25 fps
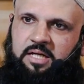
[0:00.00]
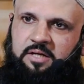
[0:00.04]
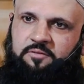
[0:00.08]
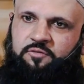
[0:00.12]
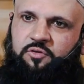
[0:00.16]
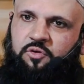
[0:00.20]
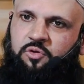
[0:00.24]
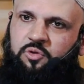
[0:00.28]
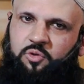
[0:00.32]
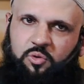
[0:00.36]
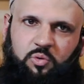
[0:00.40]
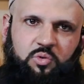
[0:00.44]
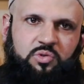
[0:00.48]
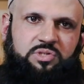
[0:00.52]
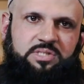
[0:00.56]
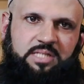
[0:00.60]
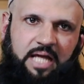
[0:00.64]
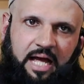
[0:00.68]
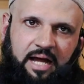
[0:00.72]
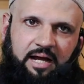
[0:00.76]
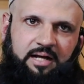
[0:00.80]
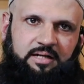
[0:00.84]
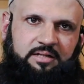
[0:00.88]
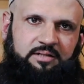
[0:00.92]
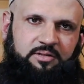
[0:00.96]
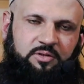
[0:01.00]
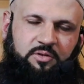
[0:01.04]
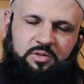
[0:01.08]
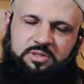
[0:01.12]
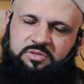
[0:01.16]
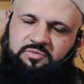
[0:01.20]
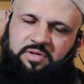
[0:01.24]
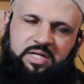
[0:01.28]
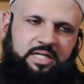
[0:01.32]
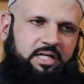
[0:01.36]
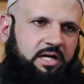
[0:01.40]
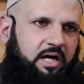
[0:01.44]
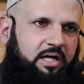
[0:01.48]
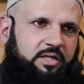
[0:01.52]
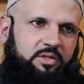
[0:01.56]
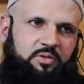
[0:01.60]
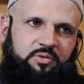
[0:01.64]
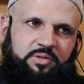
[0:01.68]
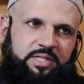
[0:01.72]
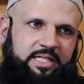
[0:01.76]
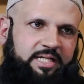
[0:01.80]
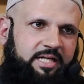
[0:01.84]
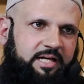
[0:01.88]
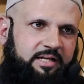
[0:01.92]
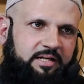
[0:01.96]
If you lose that, you know, it's very hard to
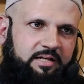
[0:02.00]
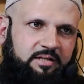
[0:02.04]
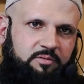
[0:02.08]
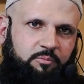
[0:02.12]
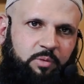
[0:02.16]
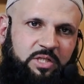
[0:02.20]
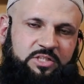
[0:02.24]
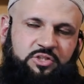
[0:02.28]
regain it.